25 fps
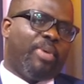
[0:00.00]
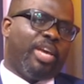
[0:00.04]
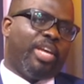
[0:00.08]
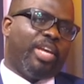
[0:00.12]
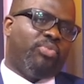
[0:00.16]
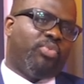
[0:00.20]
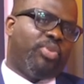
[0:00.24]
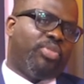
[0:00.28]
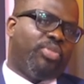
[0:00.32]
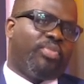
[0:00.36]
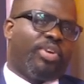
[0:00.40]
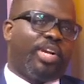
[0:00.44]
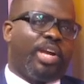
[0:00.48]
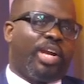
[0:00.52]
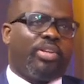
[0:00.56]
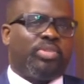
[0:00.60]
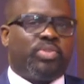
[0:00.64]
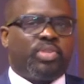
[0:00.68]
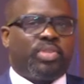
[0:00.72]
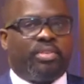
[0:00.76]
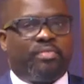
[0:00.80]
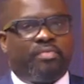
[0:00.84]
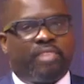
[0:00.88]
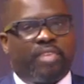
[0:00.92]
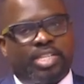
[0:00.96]
made with regard
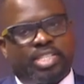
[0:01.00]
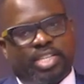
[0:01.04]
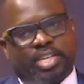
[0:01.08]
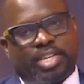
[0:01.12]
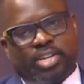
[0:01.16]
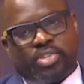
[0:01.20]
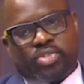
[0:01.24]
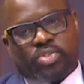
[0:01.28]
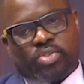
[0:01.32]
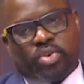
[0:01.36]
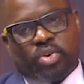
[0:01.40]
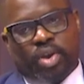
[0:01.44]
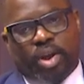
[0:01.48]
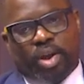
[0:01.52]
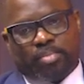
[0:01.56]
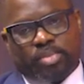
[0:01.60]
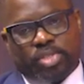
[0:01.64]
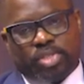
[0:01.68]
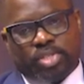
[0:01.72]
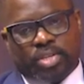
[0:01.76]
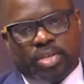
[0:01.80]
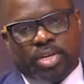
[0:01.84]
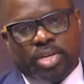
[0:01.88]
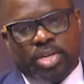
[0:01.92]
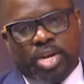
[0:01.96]
to the fight against
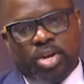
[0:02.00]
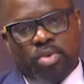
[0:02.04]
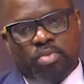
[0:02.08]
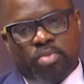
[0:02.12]
corruption,